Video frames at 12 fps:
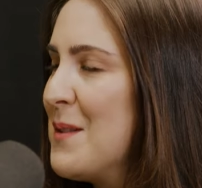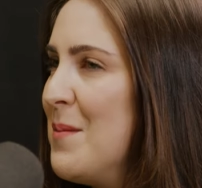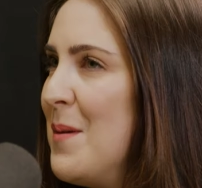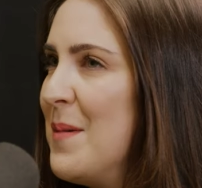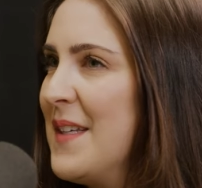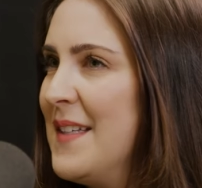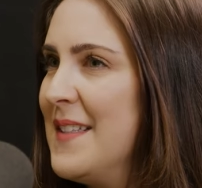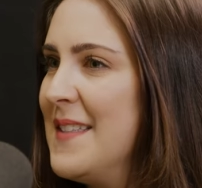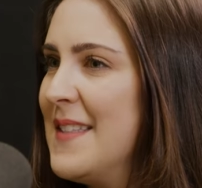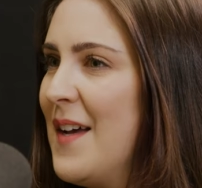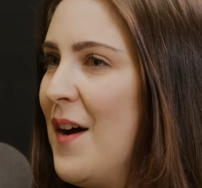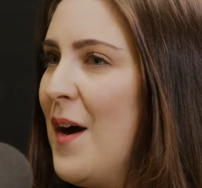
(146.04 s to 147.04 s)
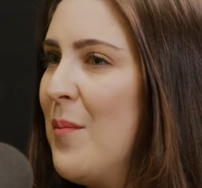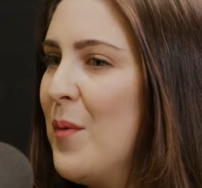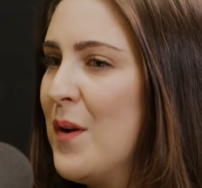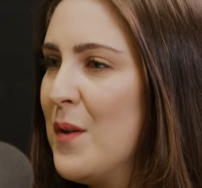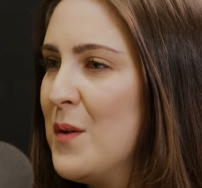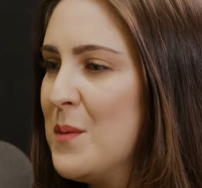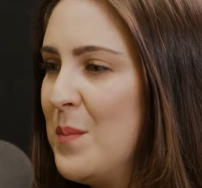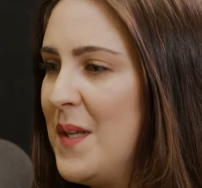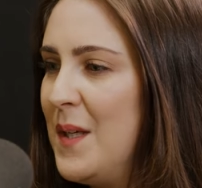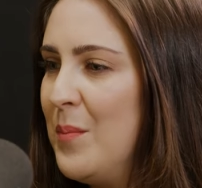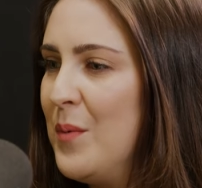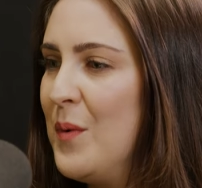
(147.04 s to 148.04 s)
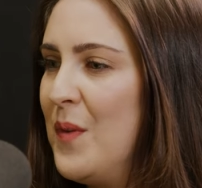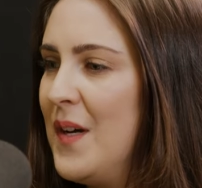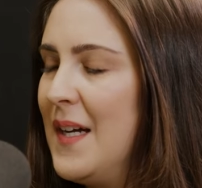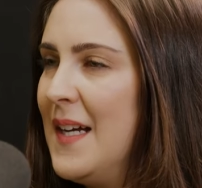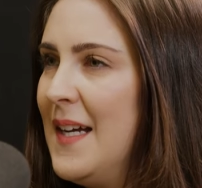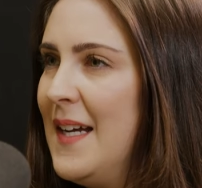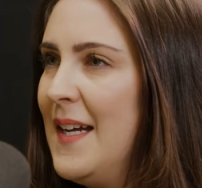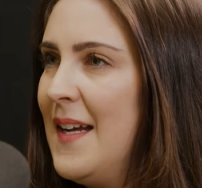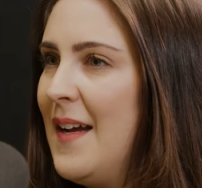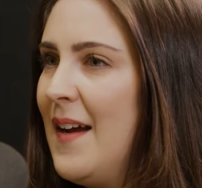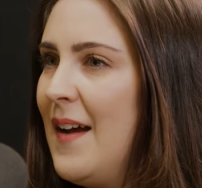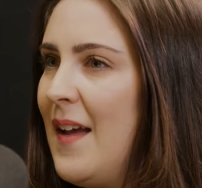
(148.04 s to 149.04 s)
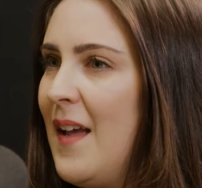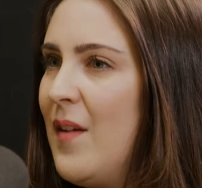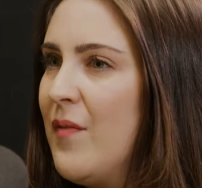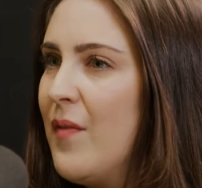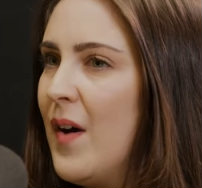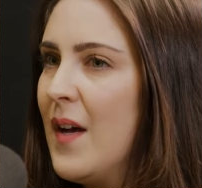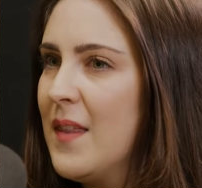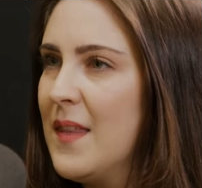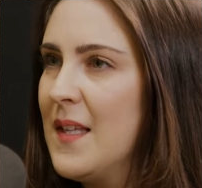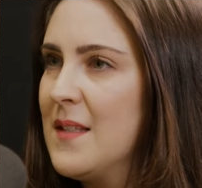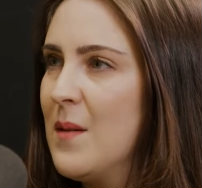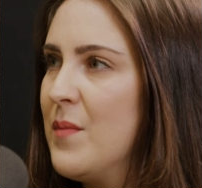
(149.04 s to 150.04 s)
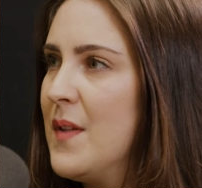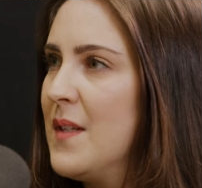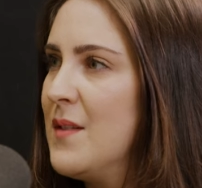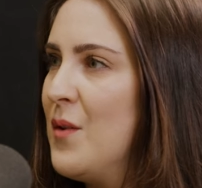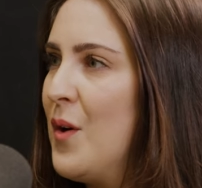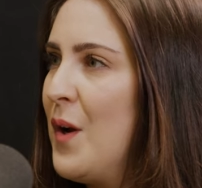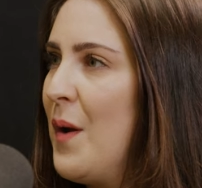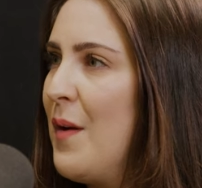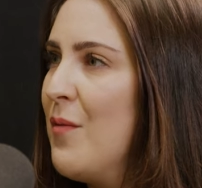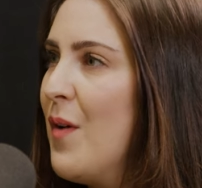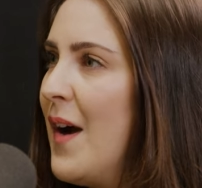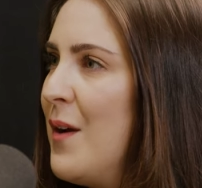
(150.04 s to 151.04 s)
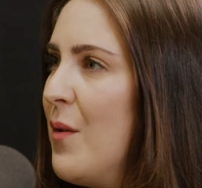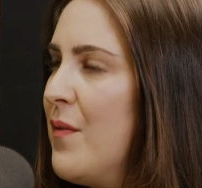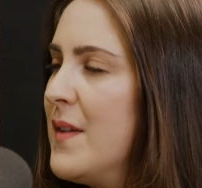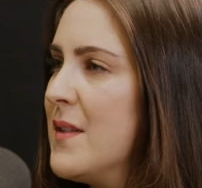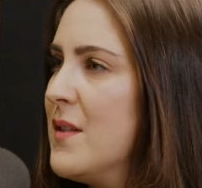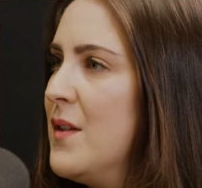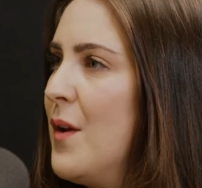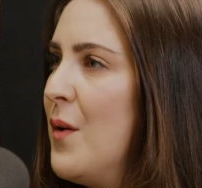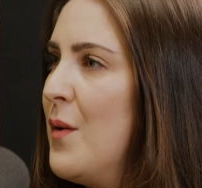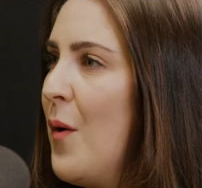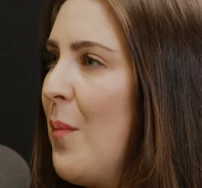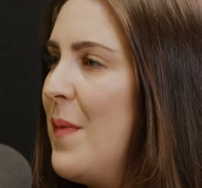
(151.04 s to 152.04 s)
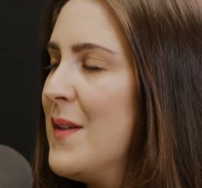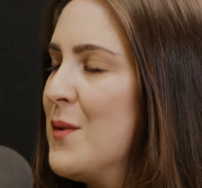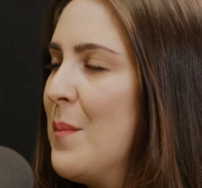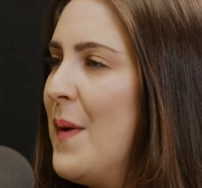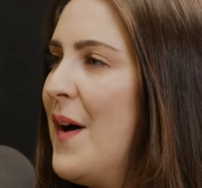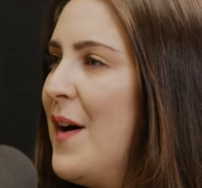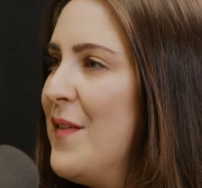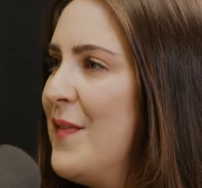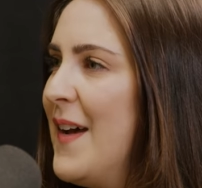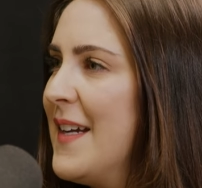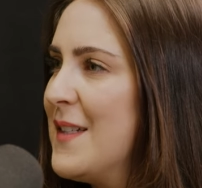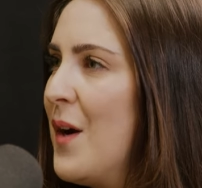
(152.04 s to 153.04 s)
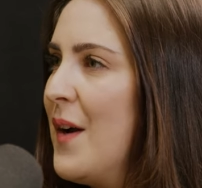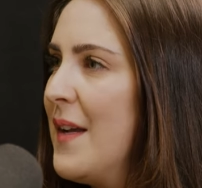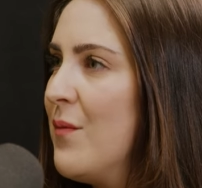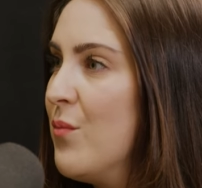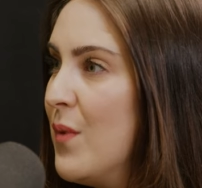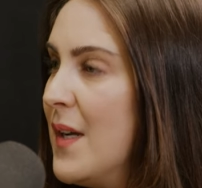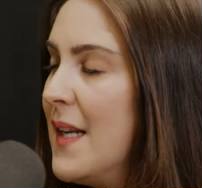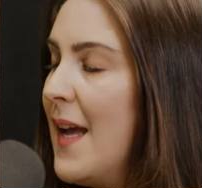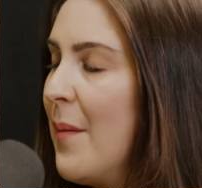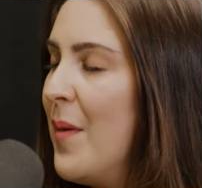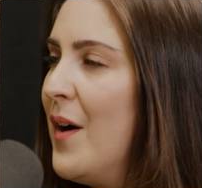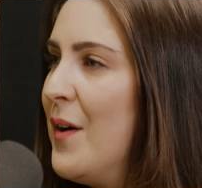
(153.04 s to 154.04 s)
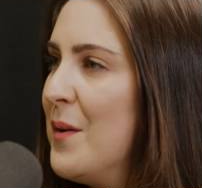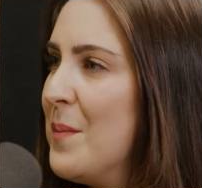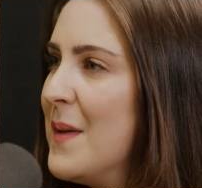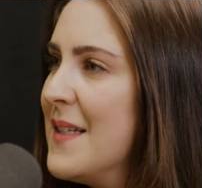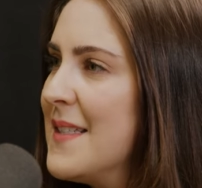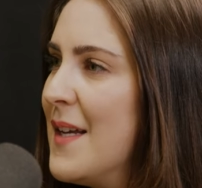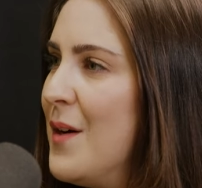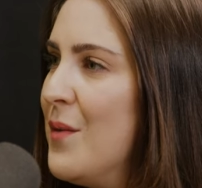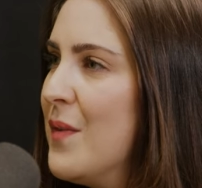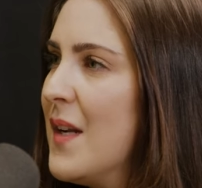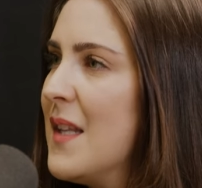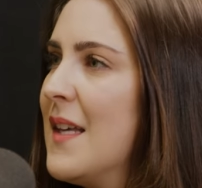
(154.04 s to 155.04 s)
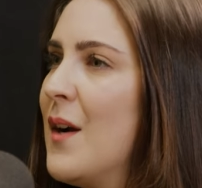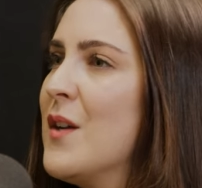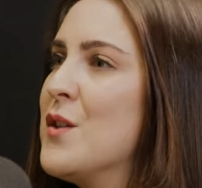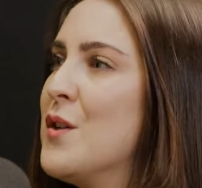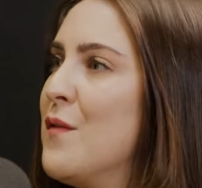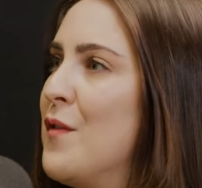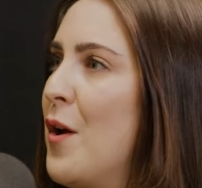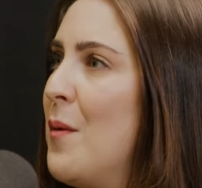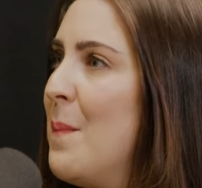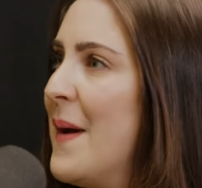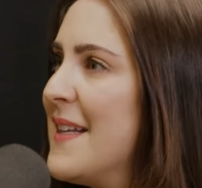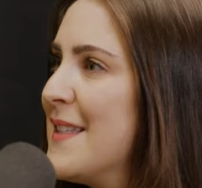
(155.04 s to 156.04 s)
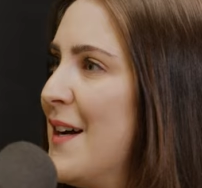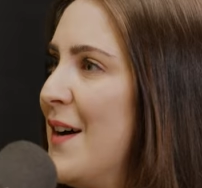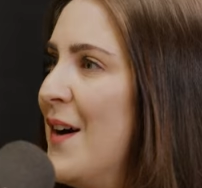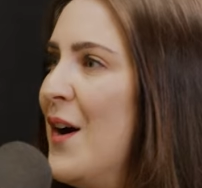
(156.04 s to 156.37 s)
to me because I'm one of those people that if I think something's not going right or if it's, you know, not it's not perfect, I really am hard on myself and I think I should have known better